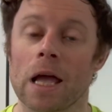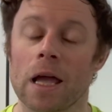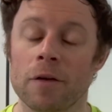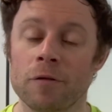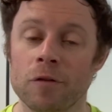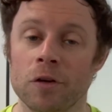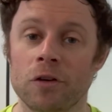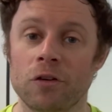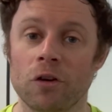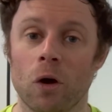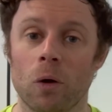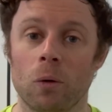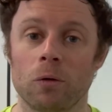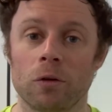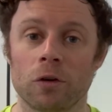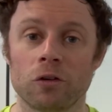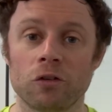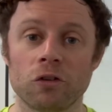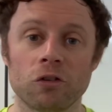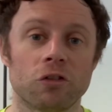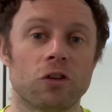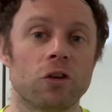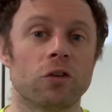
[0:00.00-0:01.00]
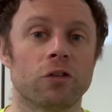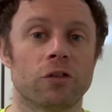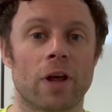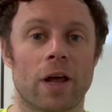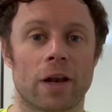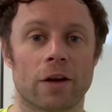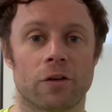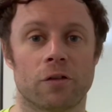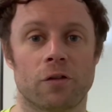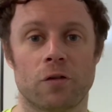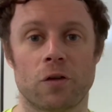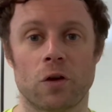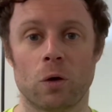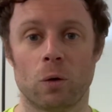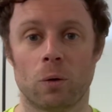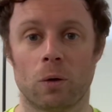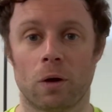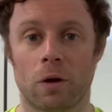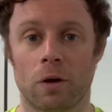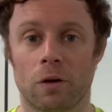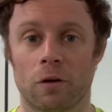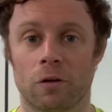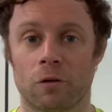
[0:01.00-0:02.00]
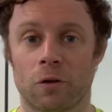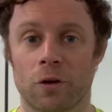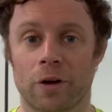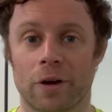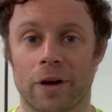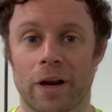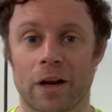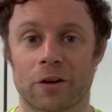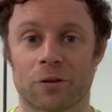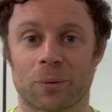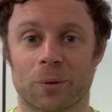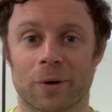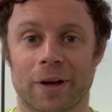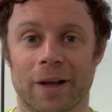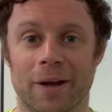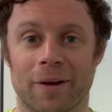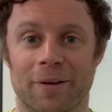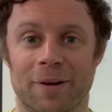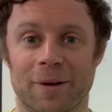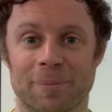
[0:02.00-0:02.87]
If you don't, just use that as fuel for your next workout.